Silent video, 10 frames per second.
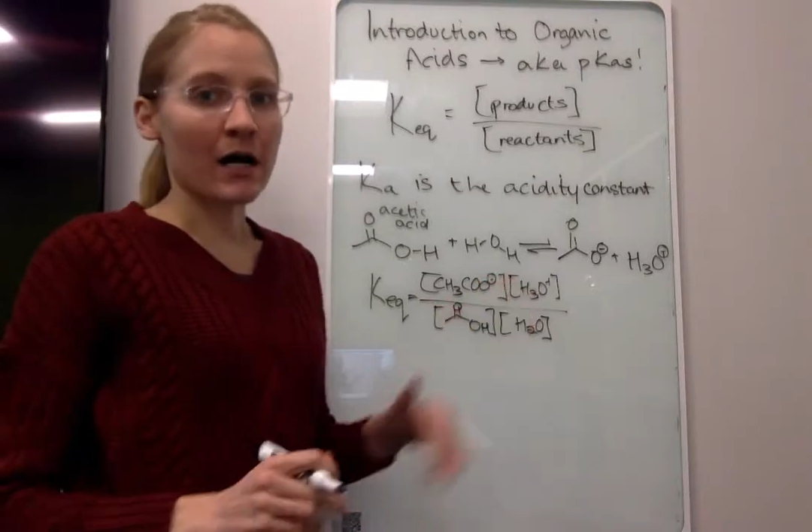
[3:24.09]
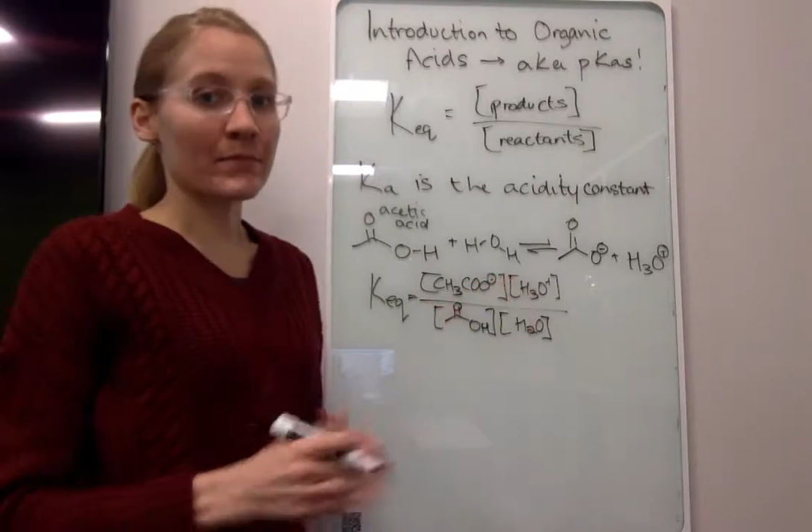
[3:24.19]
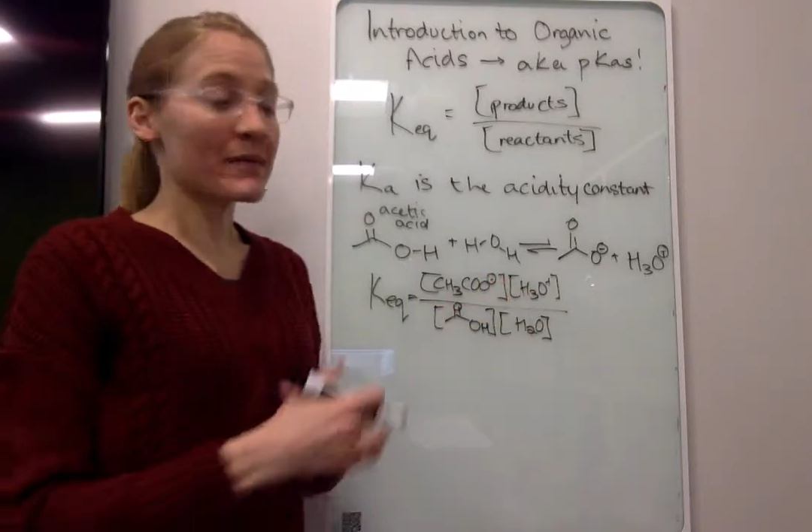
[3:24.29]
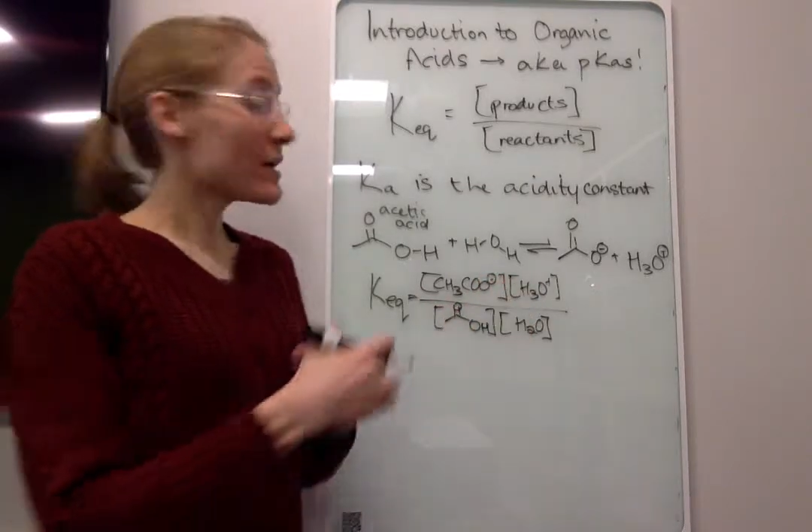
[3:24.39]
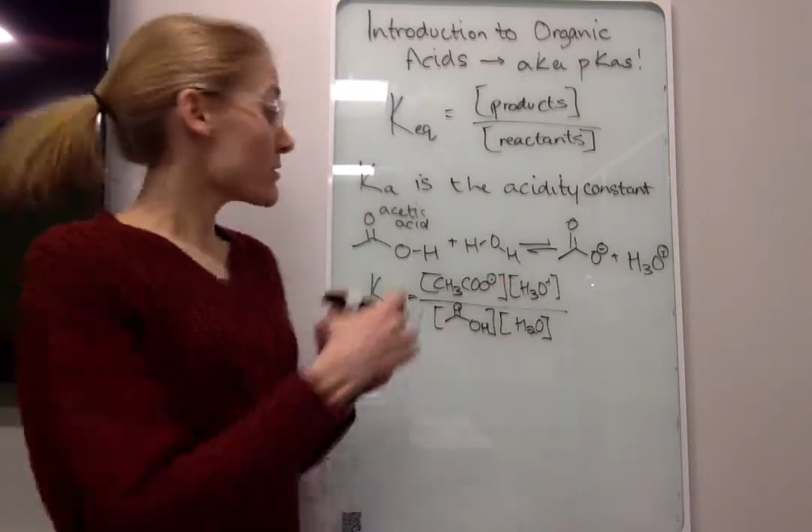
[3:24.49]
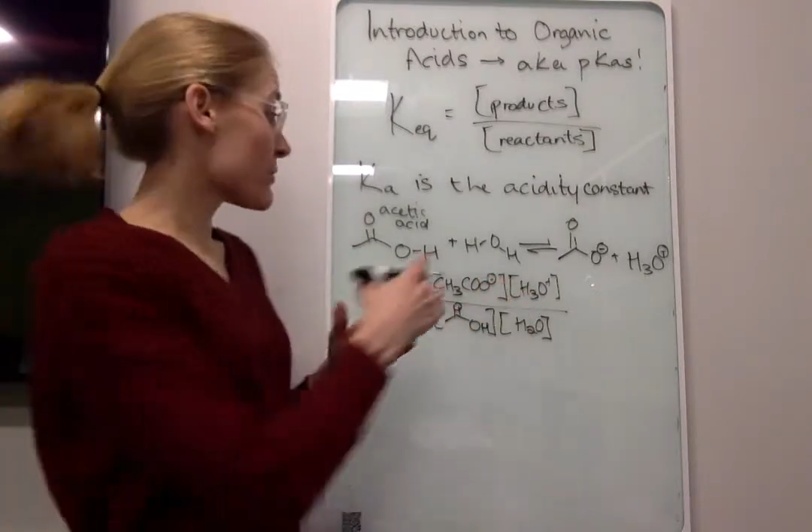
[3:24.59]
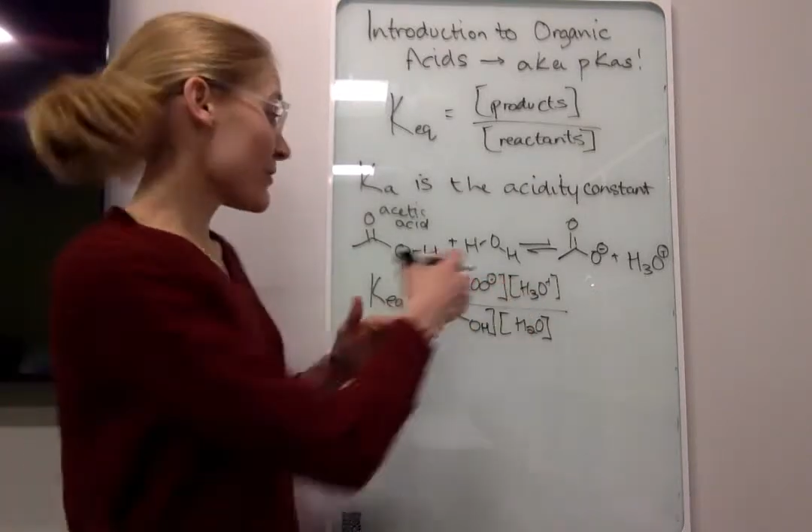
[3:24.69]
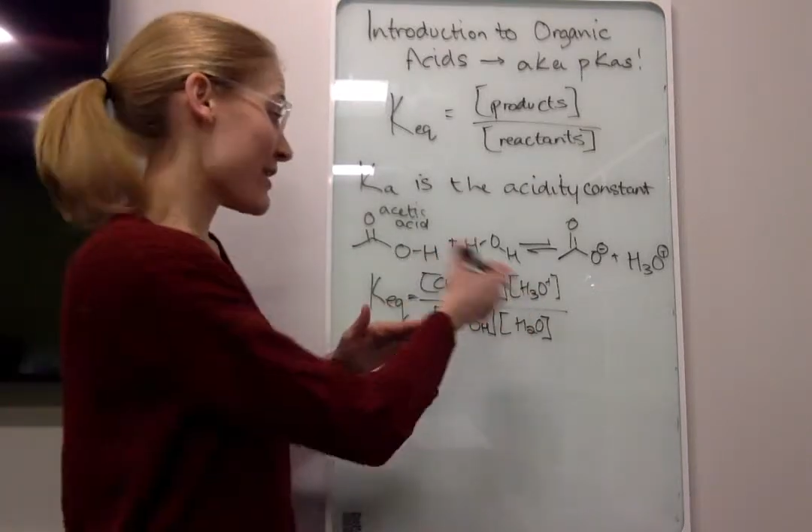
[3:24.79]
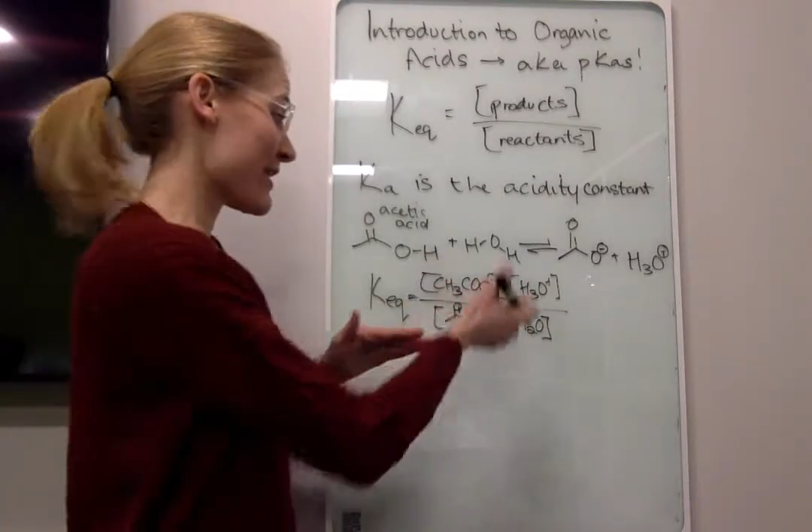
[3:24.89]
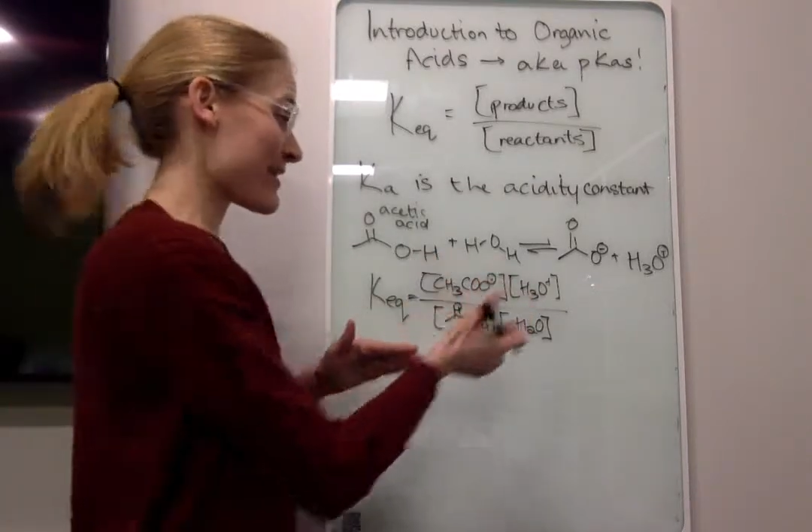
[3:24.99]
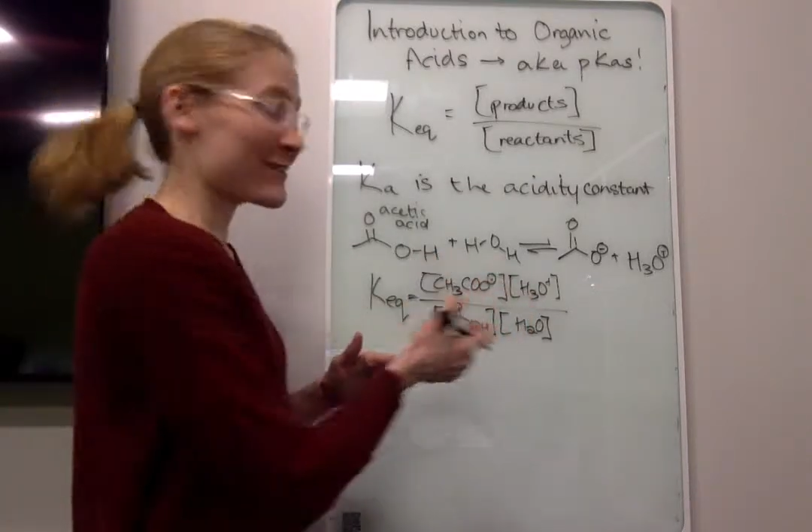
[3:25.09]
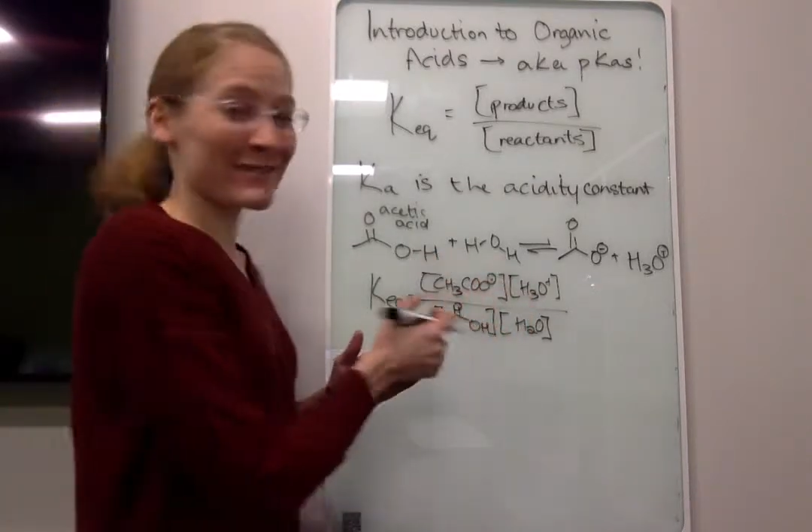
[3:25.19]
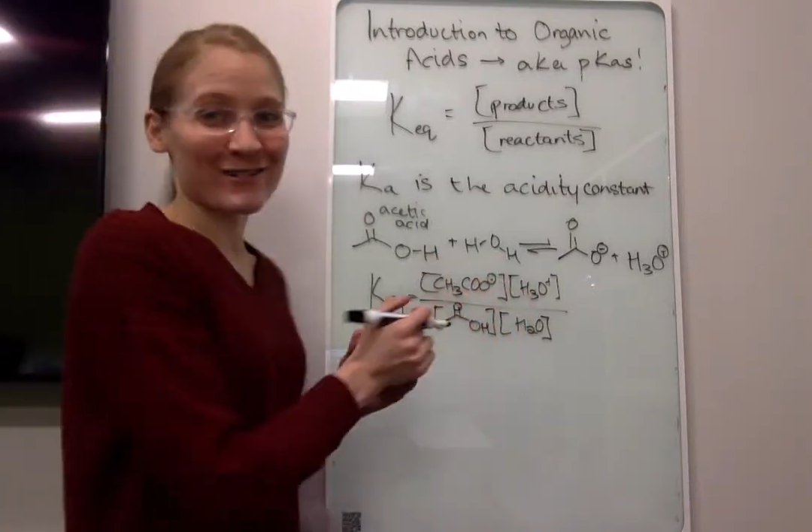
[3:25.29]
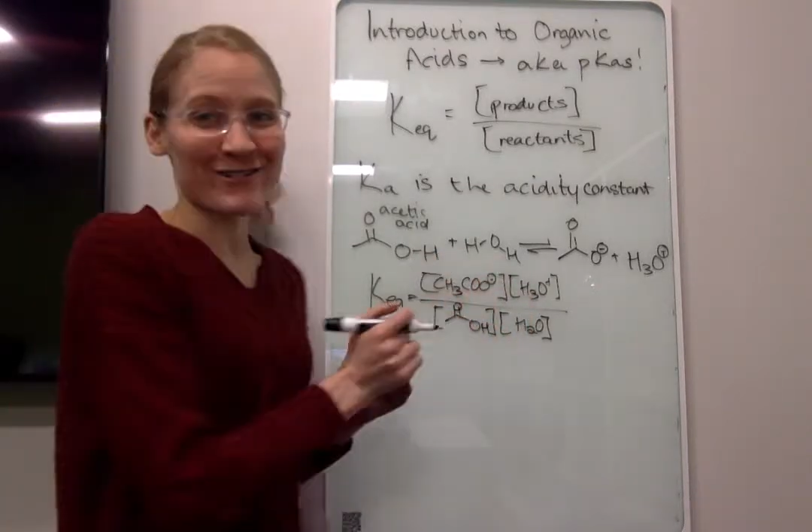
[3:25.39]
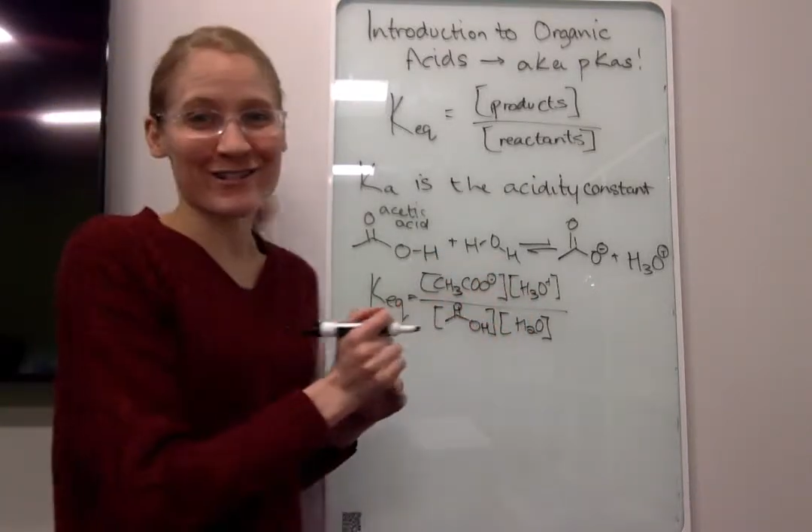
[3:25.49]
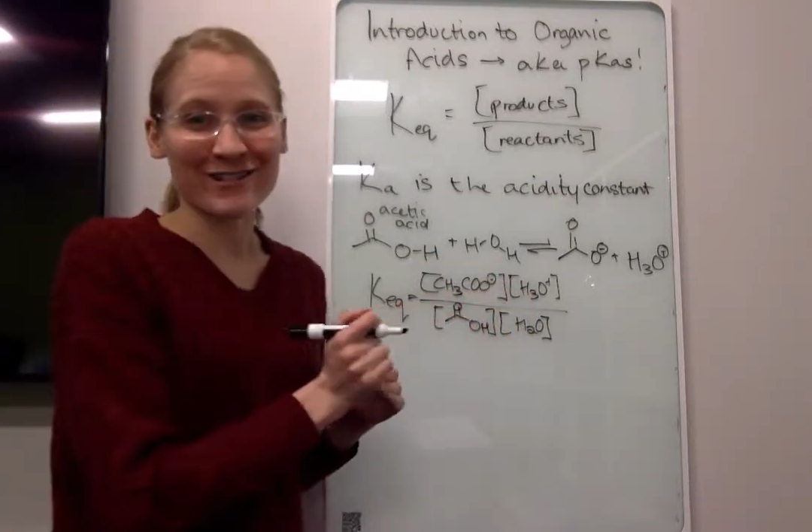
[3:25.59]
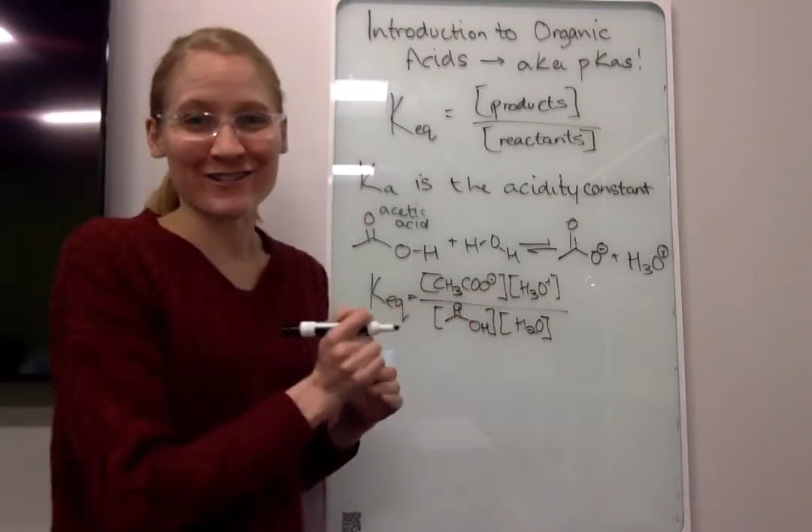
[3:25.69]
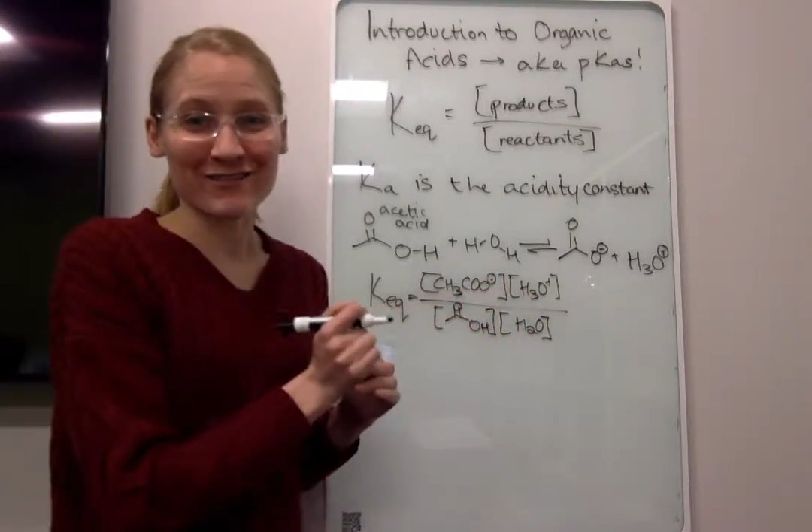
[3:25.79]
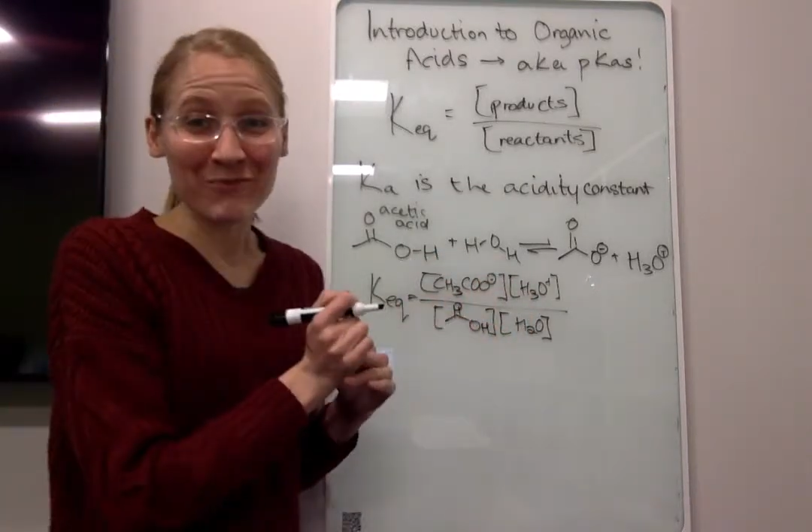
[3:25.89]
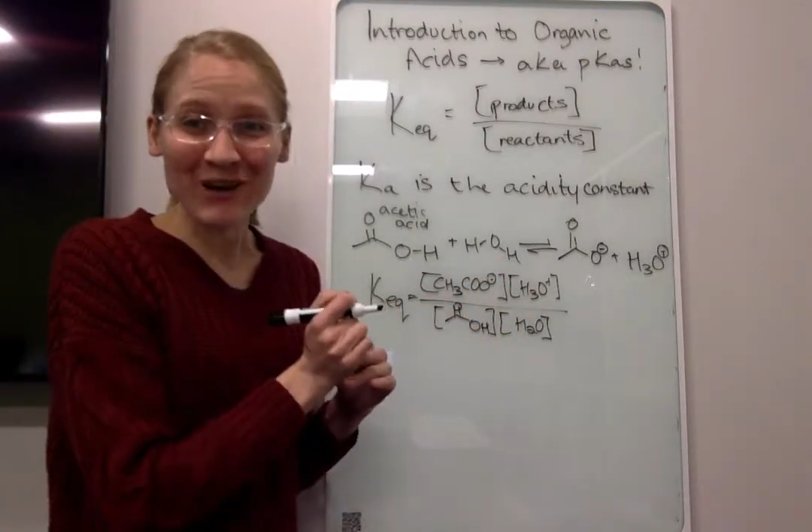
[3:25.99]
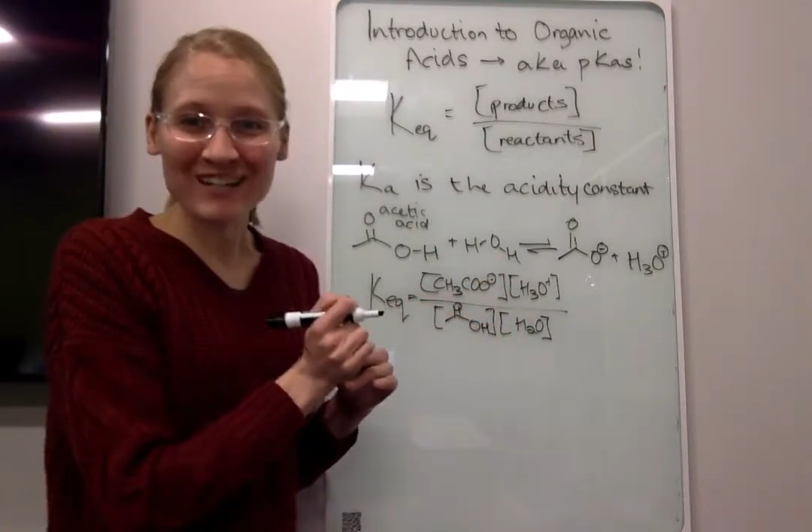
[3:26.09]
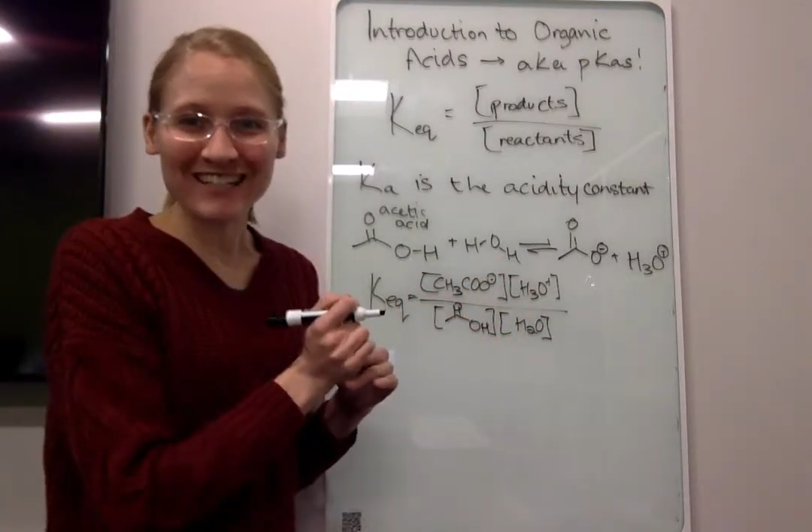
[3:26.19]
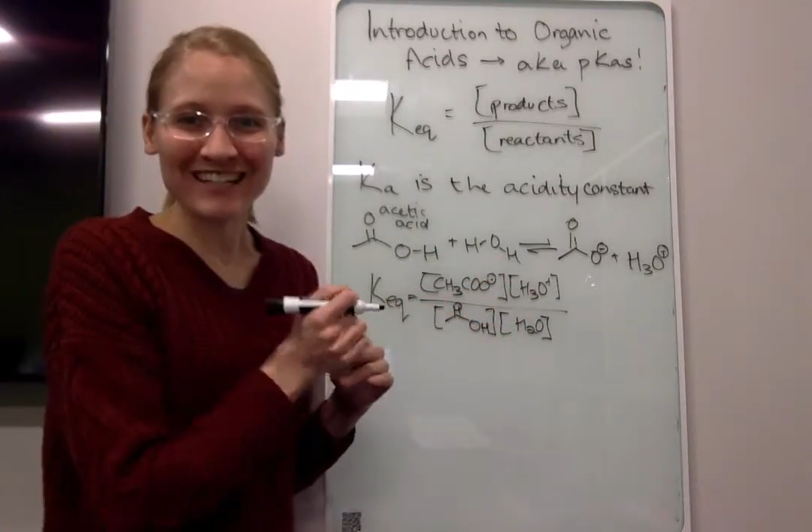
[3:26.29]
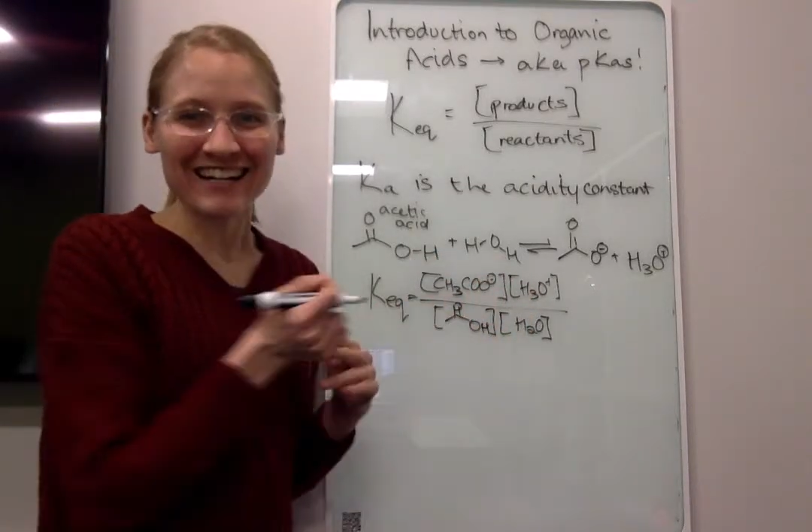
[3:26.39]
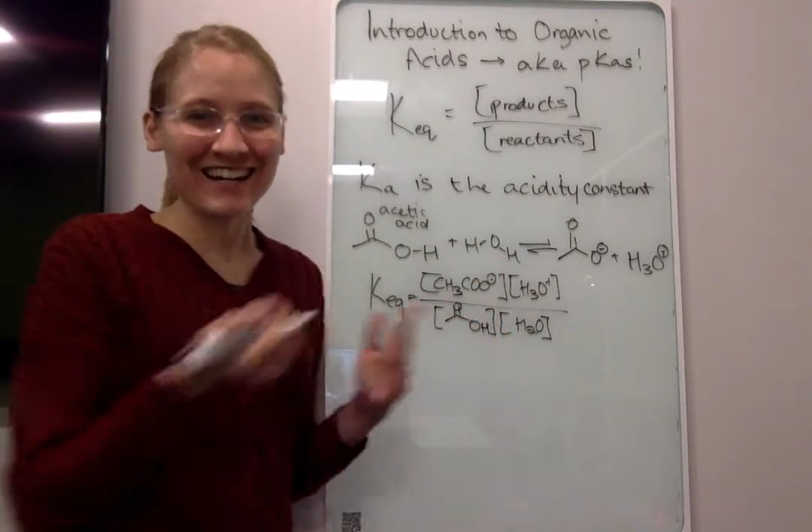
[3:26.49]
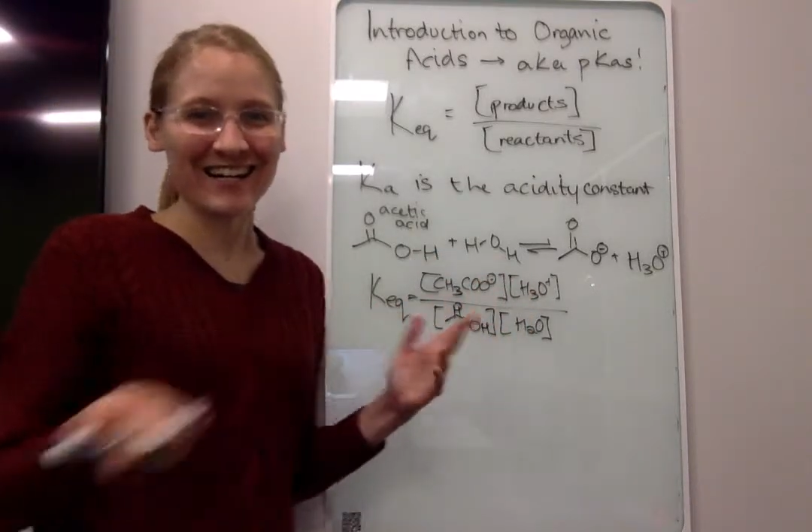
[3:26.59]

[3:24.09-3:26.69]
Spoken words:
because we're looking at concentrations in water,